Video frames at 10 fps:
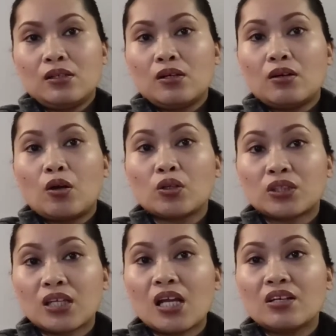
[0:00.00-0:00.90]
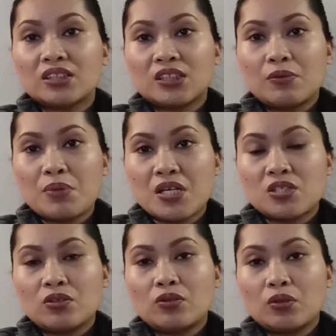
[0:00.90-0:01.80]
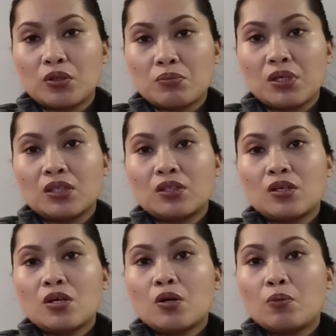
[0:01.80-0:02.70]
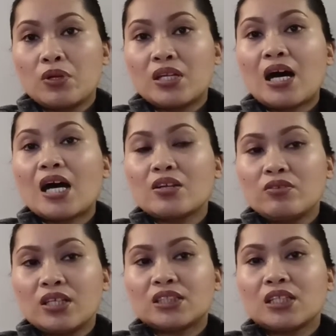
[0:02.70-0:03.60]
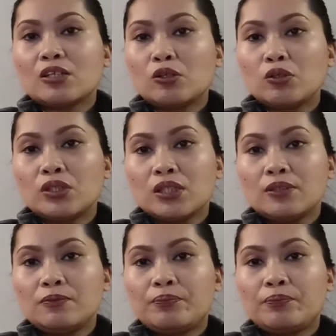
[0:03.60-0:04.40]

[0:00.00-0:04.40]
or hotel reservation document with the address included.